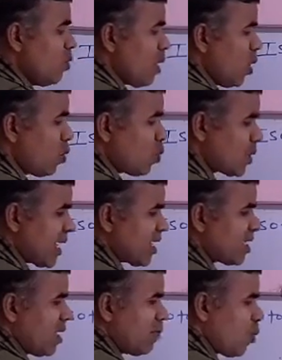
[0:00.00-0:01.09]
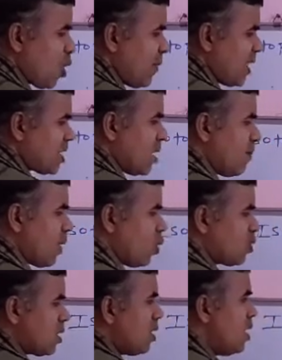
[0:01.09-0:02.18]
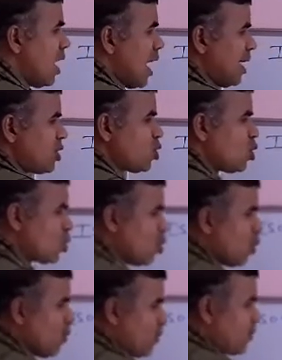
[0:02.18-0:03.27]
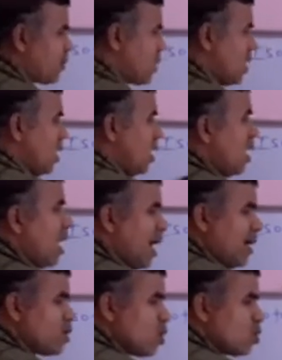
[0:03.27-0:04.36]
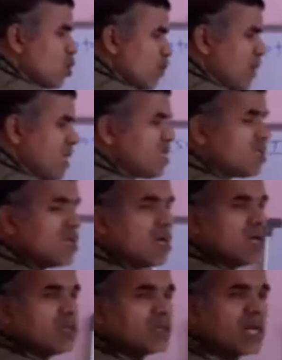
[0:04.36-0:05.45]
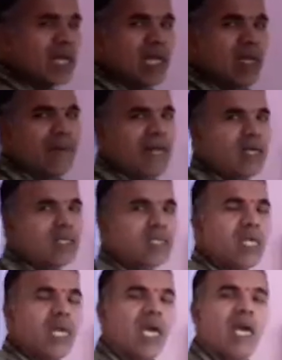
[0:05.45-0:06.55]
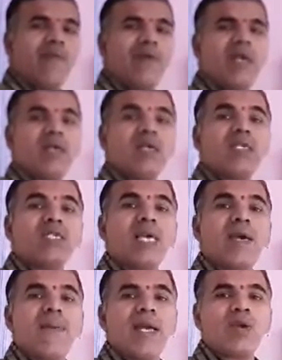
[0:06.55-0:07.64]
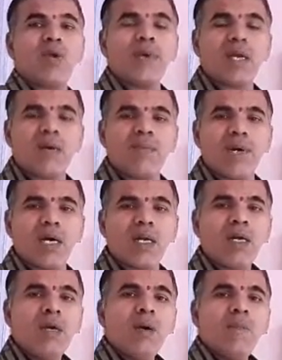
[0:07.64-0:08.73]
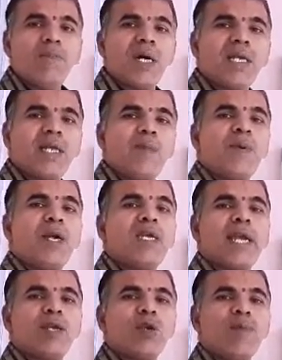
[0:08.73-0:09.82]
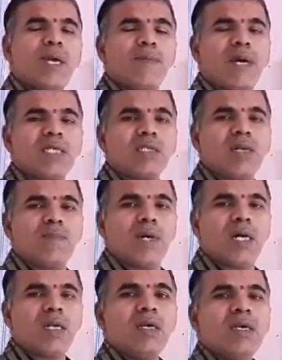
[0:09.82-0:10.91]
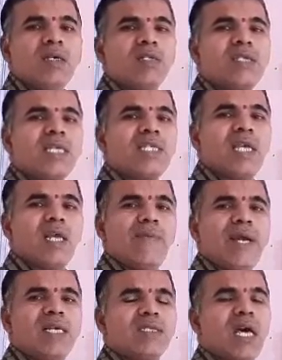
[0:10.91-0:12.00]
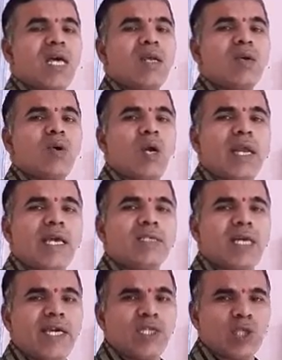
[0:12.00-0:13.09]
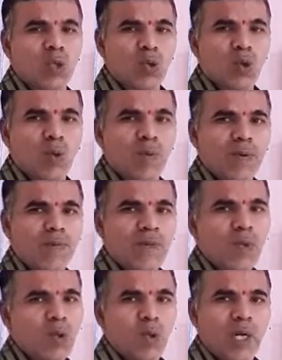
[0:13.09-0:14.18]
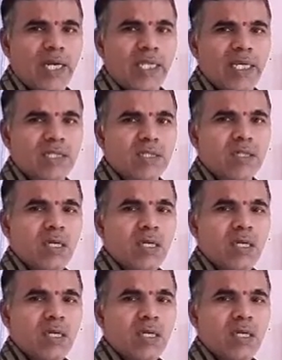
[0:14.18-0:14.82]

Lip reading: have to take the information about isotope. Isotope means the elements having same atomic number but different atomic mass number. Such elements are called as isotope. Look at this.